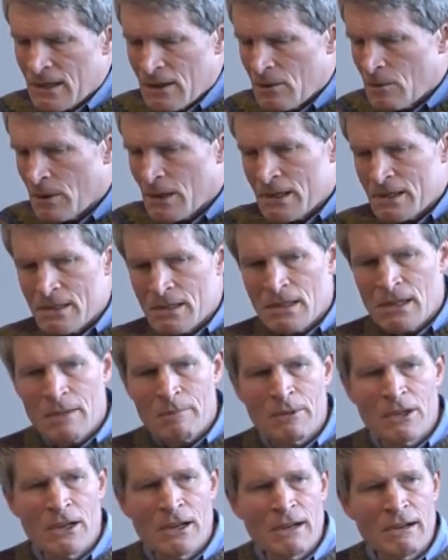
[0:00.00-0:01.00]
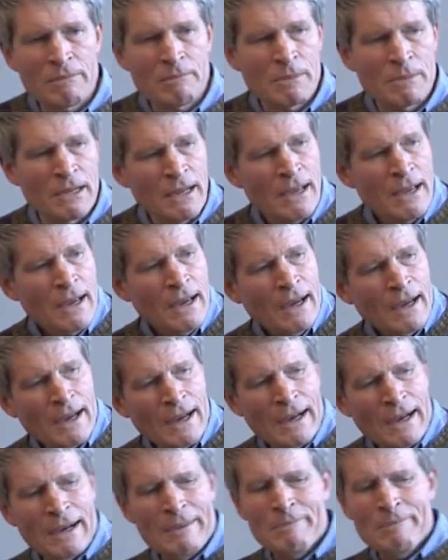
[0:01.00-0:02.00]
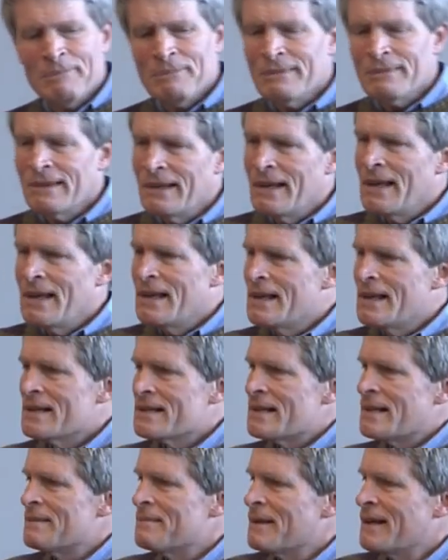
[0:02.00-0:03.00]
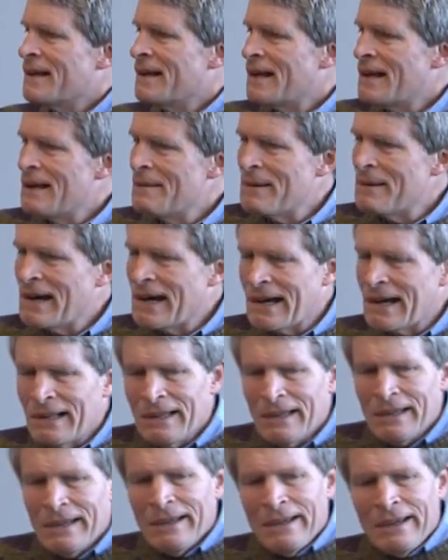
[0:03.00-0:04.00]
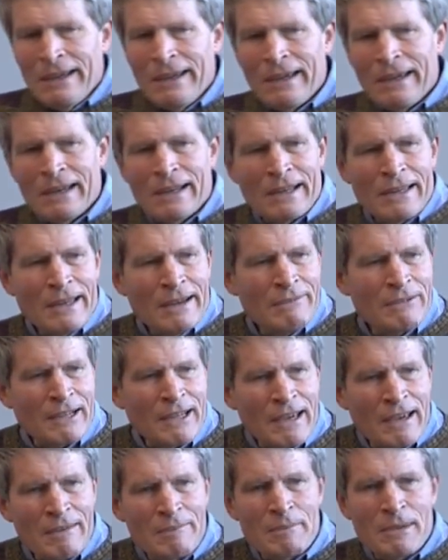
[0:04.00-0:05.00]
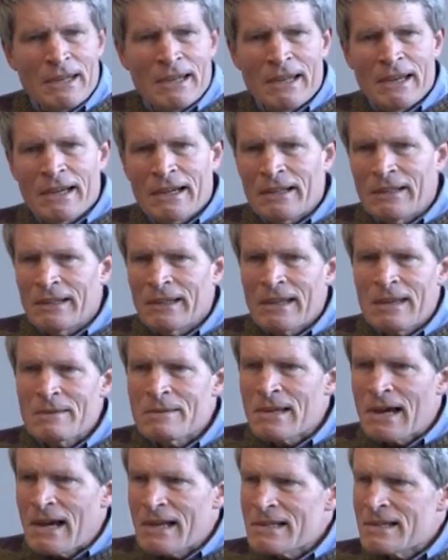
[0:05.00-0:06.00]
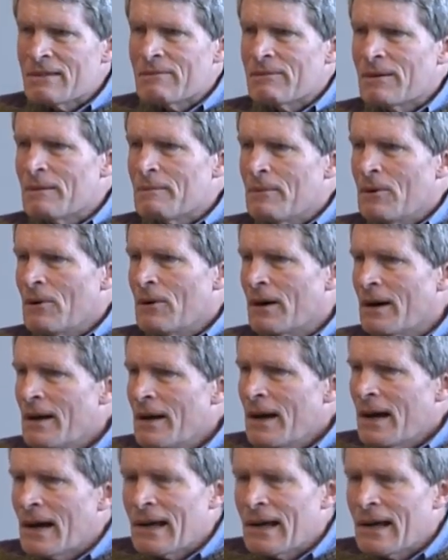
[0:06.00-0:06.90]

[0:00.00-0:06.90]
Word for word: I don't know why he doesn't take me off, but um, he sent me an email and I never gave him a nickel. He he's asking for more.